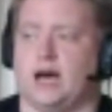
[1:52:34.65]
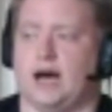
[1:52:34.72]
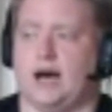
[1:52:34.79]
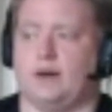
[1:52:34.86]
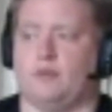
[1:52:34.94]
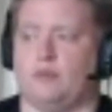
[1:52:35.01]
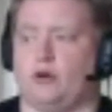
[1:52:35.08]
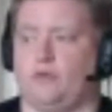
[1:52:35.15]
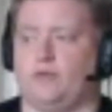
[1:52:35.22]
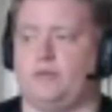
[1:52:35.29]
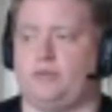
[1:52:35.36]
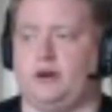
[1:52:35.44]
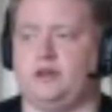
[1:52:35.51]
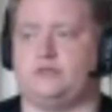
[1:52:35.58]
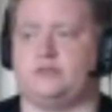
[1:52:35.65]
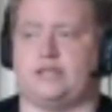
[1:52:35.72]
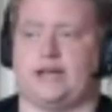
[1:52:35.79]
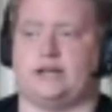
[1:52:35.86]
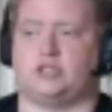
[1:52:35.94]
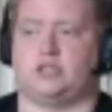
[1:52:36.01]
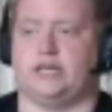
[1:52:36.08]
Well, the boss was
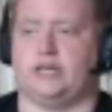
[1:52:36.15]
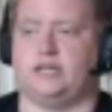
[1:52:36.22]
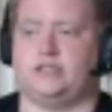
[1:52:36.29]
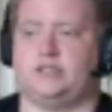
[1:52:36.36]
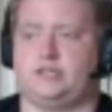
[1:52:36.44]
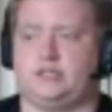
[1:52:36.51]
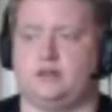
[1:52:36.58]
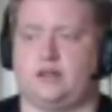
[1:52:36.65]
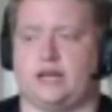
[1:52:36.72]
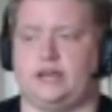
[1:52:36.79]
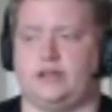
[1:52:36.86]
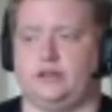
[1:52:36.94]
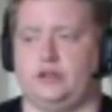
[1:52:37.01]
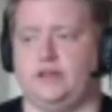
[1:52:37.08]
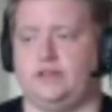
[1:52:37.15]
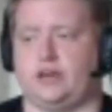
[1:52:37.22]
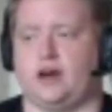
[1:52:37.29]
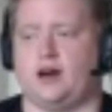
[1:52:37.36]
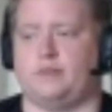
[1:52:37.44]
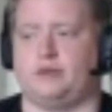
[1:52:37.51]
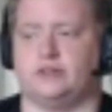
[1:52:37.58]
actually in near the
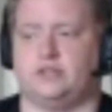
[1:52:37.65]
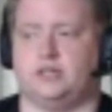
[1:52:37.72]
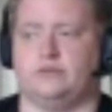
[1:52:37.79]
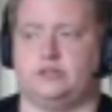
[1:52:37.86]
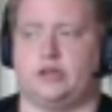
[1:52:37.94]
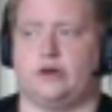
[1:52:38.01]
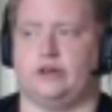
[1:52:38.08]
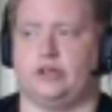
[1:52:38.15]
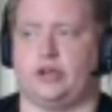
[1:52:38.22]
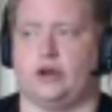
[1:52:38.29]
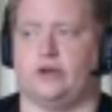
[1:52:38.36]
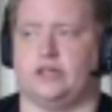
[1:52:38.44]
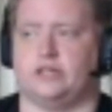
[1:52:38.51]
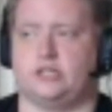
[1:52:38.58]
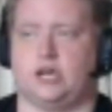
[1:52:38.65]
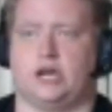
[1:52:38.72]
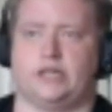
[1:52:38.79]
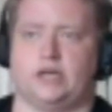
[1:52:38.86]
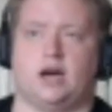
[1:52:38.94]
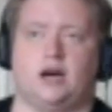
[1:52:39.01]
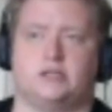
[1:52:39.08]
car because he was going to go inside
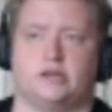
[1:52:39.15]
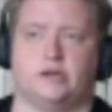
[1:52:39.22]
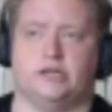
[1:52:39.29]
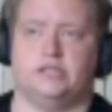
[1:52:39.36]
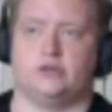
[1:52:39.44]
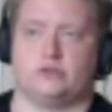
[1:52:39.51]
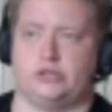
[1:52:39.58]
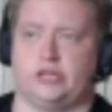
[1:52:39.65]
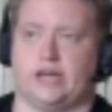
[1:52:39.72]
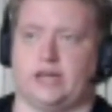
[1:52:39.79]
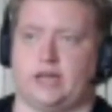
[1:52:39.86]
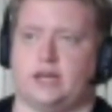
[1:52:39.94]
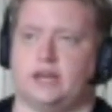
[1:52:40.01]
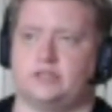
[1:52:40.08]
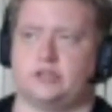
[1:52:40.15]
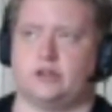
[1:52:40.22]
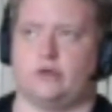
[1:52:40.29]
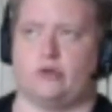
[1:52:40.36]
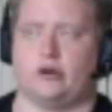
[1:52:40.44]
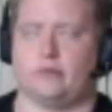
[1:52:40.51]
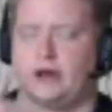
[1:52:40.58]
of the car. So he's also getting hit. So
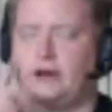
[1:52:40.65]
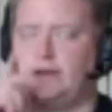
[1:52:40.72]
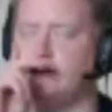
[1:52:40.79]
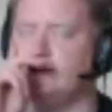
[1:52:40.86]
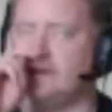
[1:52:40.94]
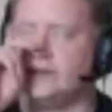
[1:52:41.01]
don't worry about it.